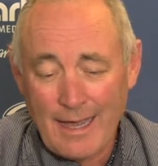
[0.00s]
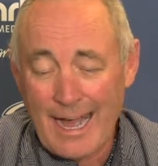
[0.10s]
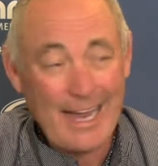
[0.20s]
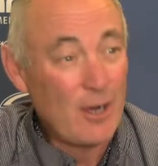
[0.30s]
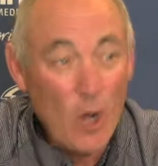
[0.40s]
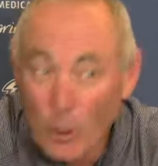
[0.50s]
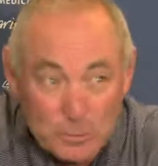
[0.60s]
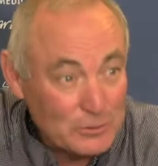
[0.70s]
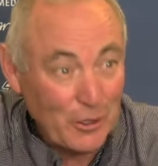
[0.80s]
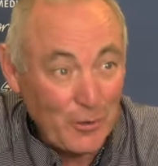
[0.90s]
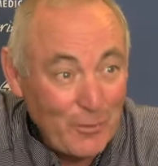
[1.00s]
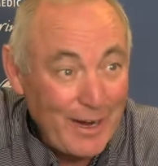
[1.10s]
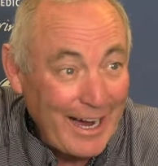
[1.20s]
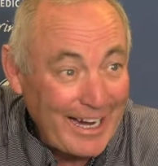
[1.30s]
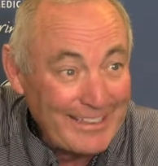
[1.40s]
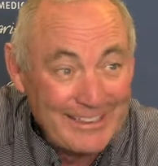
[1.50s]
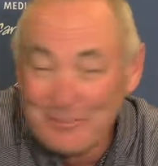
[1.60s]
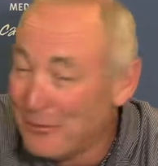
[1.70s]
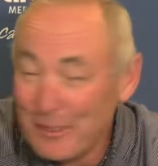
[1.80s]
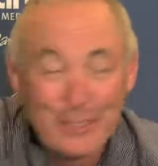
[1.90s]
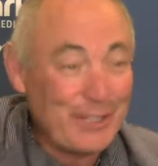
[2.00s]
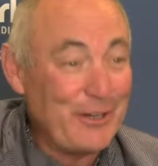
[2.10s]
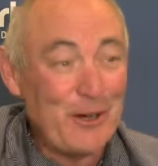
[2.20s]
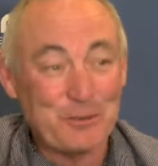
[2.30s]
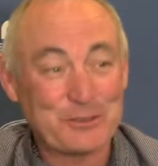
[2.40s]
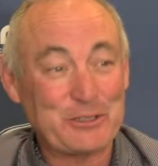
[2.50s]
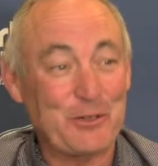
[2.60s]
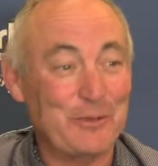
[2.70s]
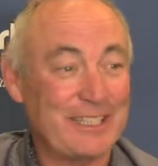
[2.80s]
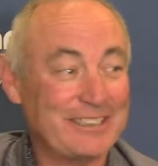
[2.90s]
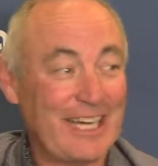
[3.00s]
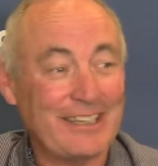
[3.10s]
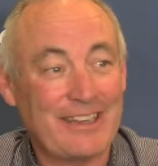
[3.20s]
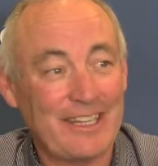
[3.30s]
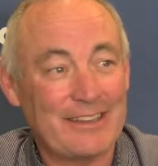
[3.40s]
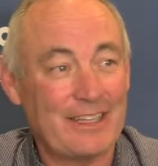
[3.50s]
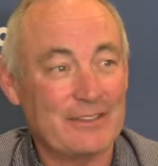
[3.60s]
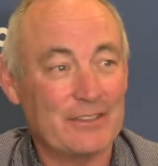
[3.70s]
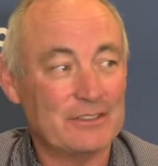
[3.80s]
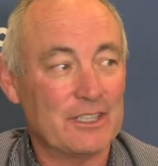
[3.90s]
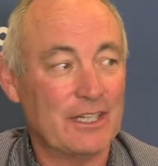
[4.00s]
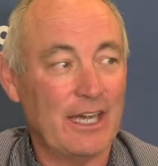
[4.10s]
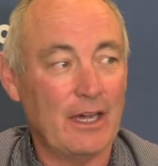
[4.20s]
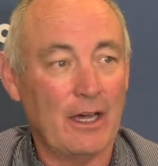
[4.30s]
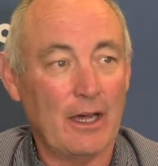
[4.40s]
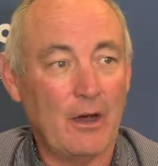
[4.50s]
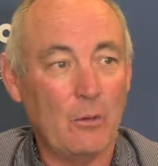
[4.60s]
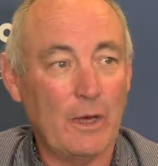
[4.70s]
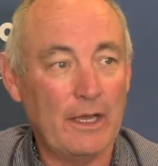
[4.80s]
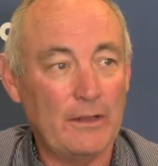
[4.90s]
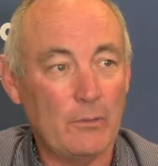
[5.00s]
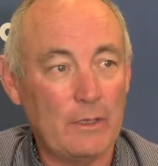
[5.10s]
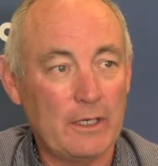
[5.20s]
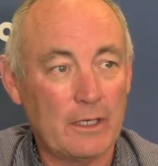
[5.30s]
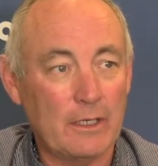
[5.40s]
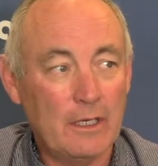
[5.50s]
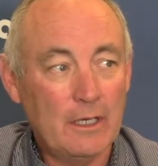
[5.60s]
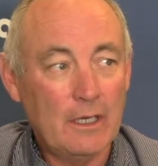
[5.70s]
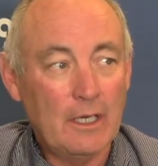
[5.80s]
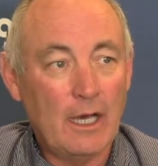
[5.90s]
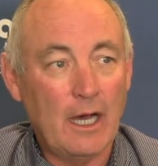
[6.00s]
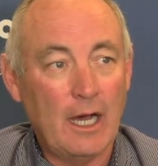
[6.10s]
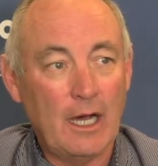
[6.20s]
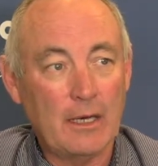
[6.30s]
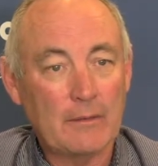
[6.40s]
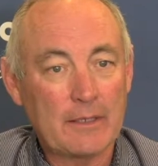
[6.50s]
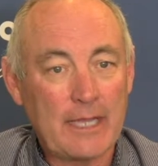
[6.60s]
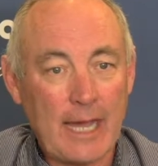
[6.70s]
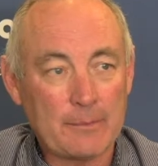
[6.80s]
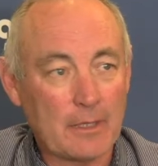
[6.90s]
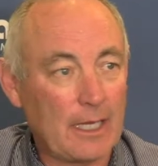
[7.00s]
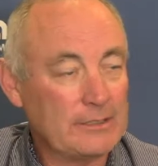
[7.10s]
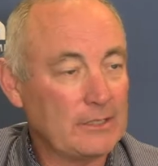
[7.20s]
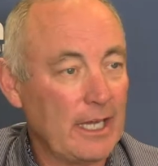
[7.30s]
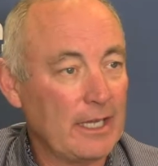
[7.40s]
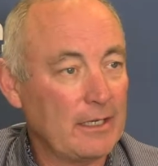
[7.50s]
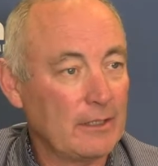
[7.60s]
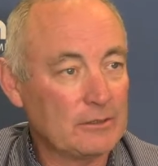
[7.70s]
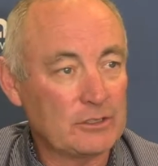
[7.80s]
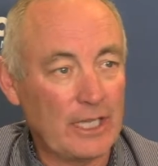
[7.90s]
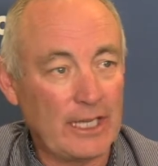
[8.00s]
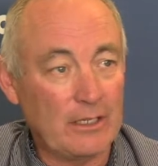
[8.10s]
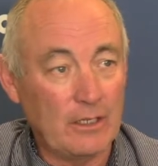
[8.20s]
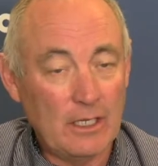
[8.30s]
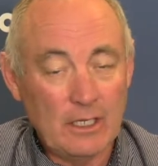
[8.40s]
I hope so. I really hope so, because I think that there's a way that we can capitalize that. Understand